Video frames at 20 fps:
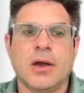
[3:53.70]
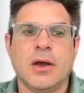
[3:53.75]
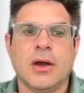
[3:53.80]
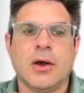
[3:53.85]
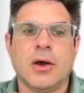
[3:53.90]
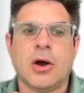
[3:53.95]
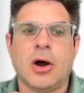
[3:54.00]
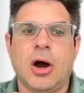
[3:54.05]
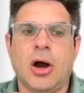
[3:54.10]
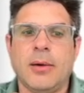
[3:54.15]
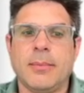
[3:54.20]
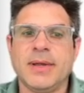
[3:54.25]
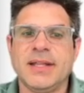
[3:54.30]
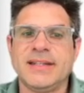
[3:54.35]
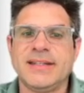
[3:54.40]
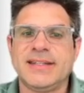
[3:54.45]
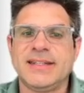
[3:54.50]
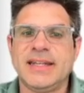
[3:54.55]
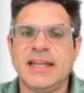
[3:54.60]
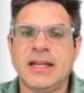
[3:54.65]
carbon
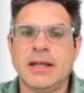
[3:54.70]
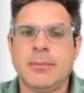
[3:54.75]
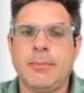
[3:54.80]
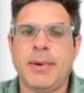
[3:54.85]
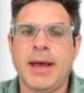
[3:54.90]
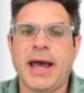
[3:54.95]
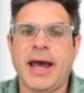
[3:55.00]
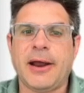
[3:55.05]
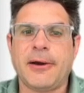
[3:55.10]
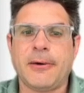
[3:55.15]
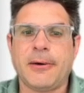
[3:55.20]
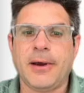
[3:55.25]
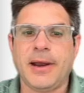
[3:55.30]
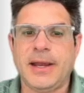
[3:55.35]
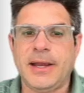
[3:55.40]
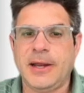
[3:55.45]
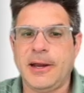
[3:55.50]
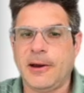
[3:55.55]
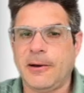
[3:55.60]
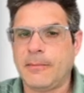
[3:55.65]
zinc battery
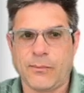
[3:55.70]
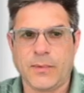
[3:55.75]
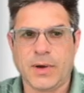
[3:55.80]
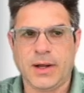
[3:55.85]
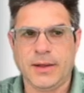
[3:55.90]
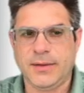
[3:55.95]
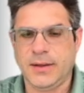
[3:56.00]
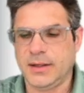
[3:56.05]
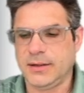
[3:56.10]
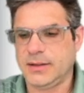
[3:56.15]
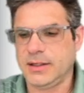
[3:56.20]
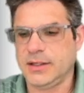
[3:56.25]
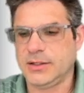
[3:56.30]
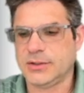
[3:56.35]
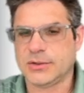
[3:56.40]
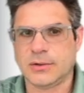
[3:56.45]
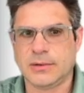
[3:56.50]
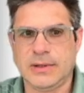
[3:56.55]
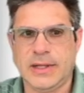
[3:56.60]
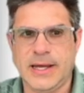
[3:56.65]
here. I think
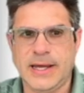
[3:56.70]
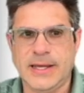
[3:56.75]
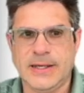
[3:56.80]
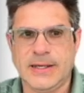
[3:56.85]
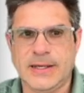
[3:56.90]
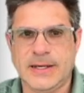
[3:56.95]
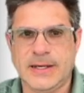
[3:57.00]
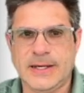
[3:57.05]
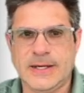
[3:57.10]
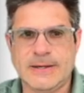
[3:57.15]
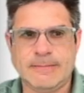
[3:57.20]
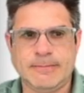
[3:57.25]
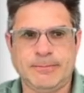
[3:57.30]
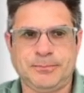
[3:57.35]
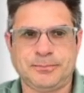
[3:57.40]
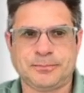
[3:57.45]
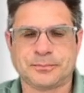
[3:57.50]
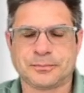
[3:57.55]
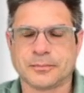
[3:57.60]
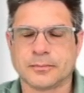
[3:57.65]
these are like,
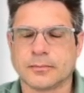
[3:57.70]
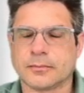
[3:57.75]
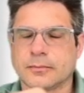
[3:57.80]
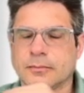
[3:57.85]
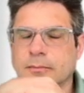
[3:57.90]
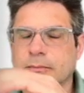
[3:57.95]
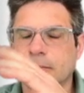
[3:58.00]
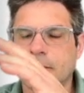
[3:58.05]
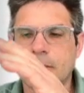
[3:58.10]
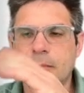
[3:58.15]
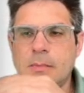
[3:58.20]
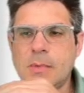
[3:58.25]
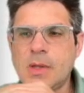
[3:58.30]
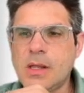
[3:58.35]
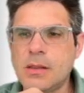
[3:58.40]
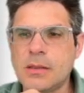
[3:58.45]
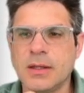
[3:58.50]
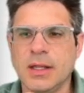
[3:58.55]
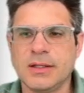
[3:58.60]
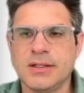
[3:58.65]

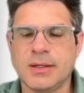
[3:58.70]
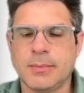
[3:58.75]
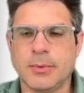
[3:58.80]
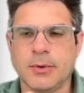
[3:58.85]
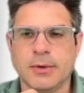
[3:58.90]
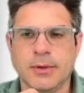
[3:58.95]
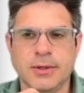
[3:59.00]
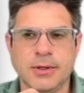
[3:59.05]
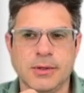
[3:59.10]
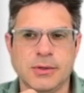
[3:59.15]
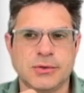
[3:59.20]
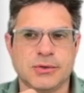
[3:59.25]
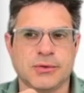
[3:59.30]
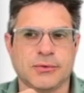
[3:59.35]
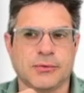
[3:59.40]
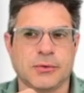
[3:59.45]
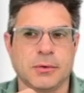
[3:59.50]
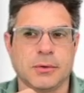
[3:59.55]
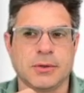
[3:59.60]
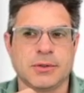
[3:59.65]
they typically use it
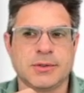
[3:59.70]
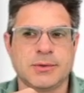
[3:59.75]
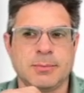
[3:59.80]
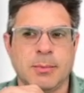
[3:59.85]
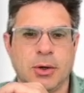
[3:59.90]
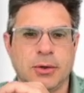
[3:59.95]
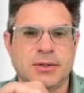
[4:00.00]
for smoke